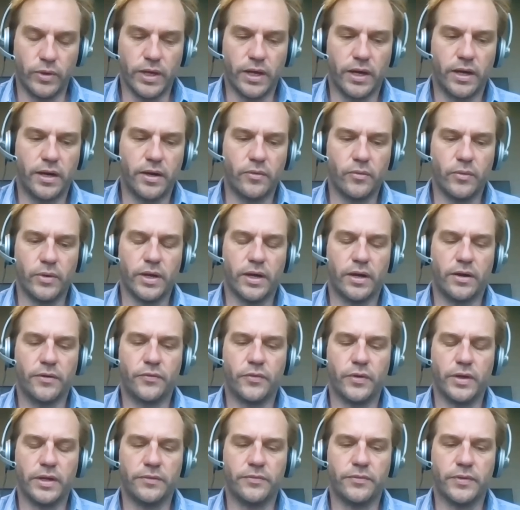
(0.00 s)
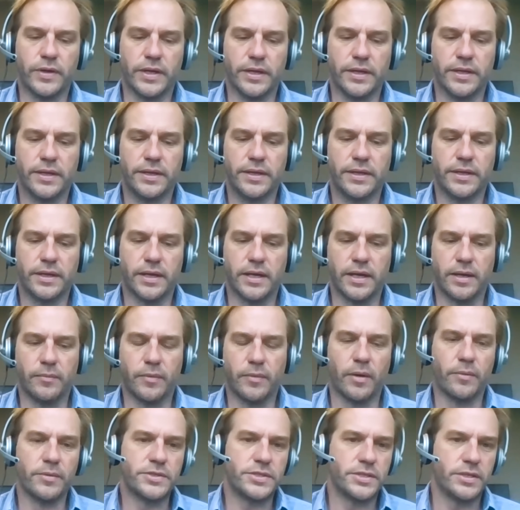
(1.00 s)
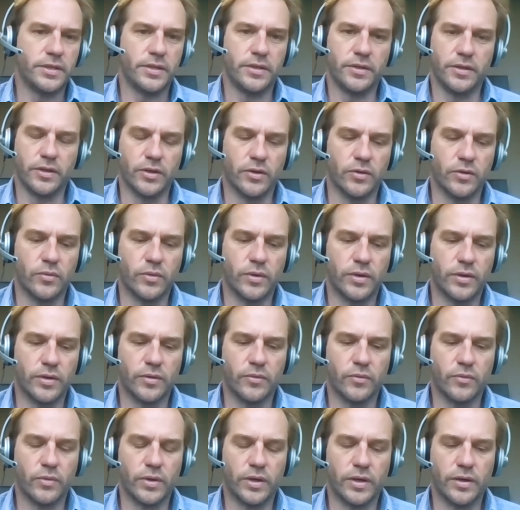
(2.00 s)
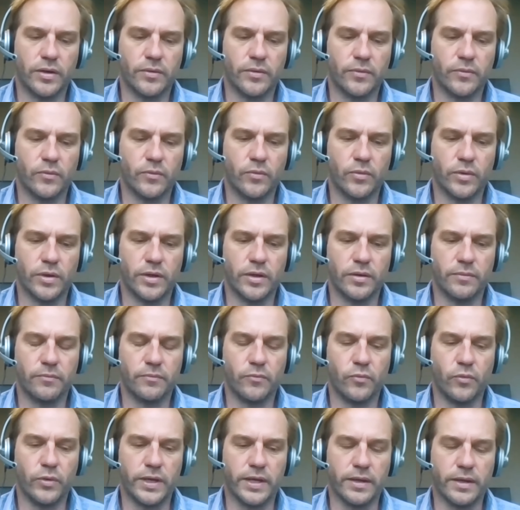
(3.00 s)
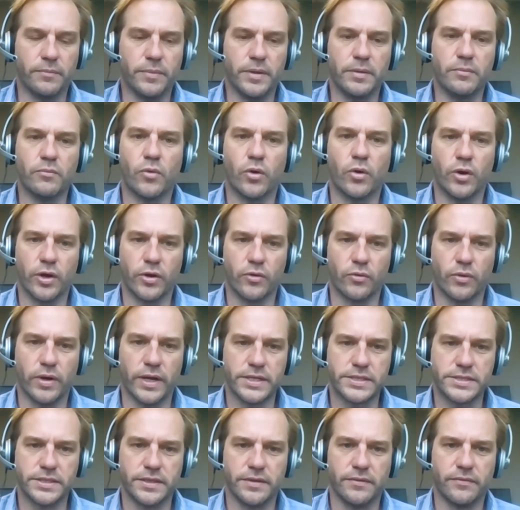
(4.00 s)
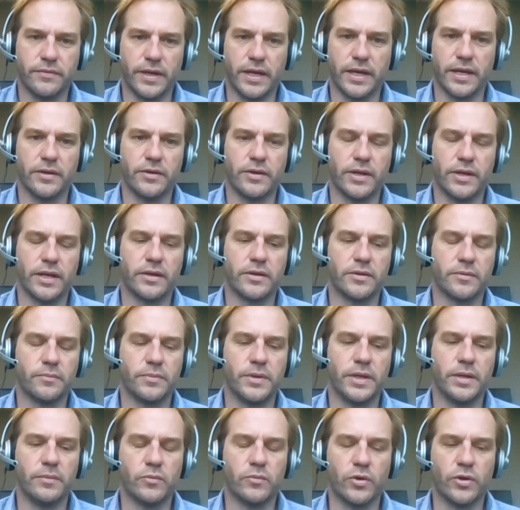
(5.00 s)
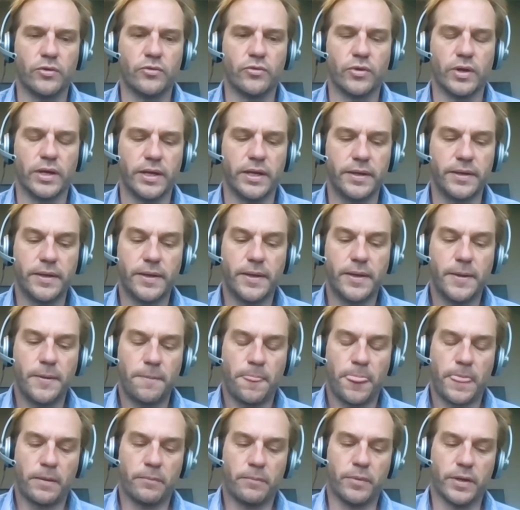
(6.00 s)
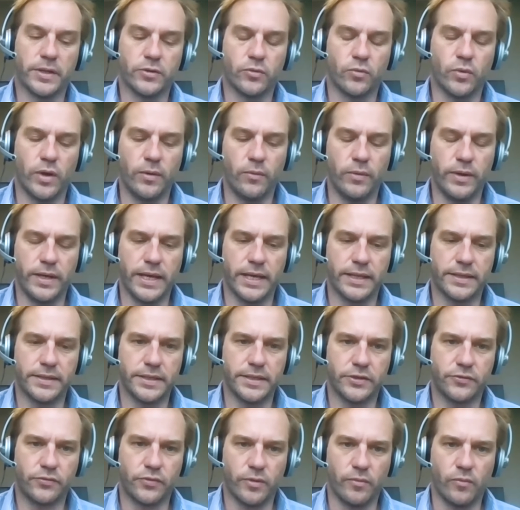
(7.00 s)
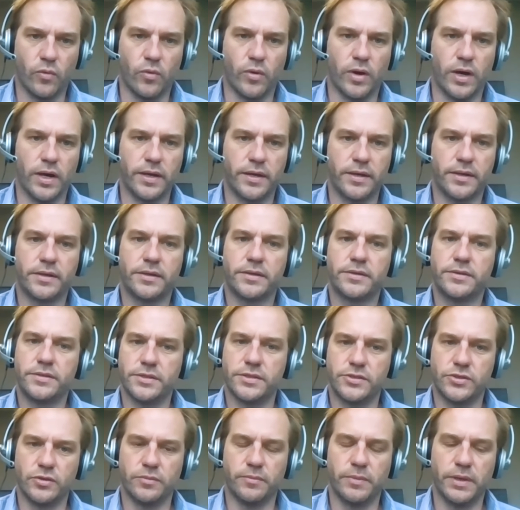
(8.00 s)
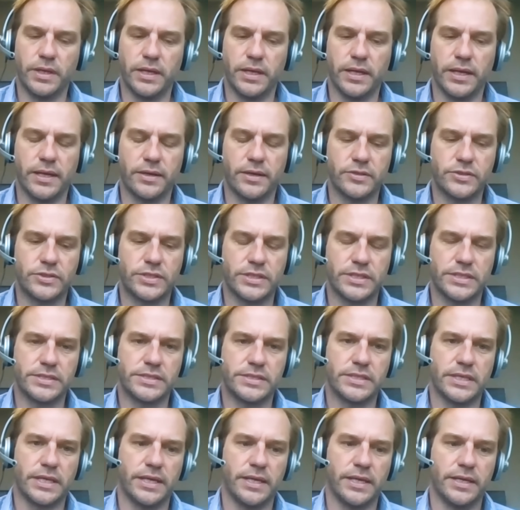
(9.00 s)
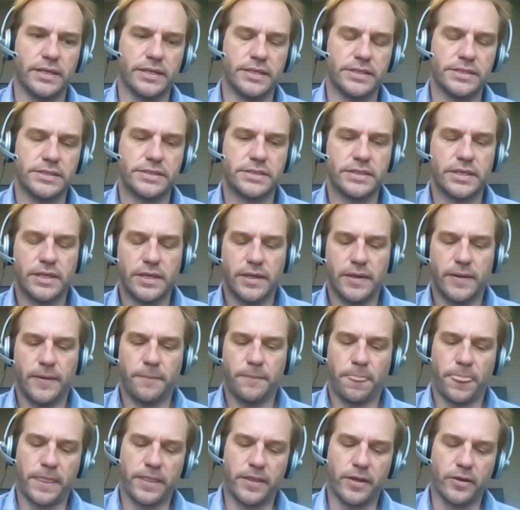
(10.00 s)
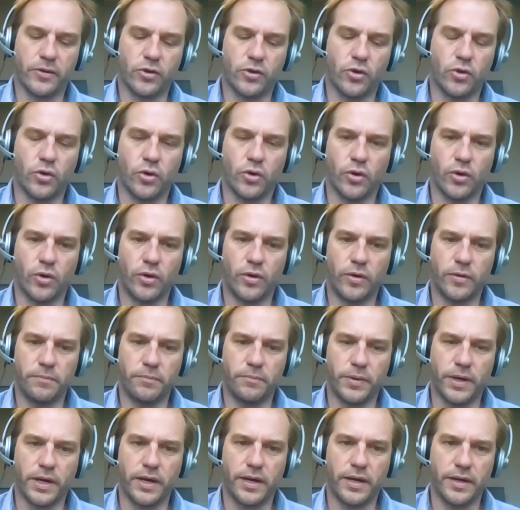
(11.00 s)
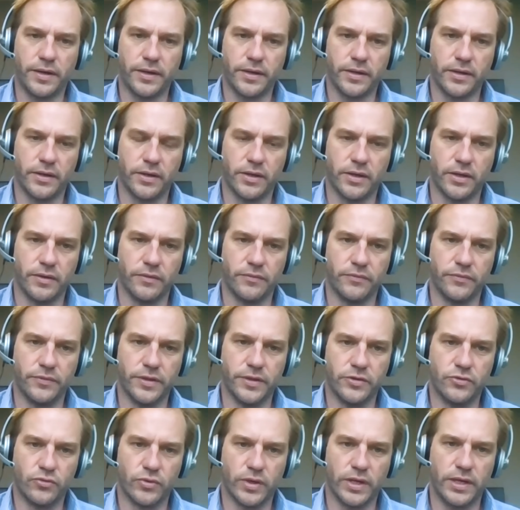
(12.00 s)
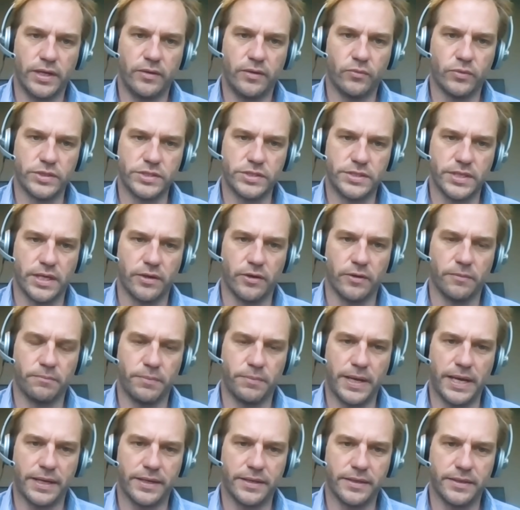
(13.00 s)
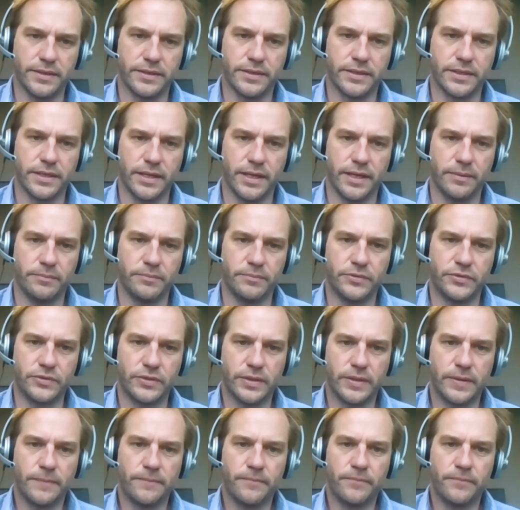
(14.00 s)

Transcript: we are we are fully funded. Um, obviously, you know, we're we're we're we can be more aggressive and and complete more drilling, but the way we get this from one to two million ounces is the core part of the drilling was done on patented claims,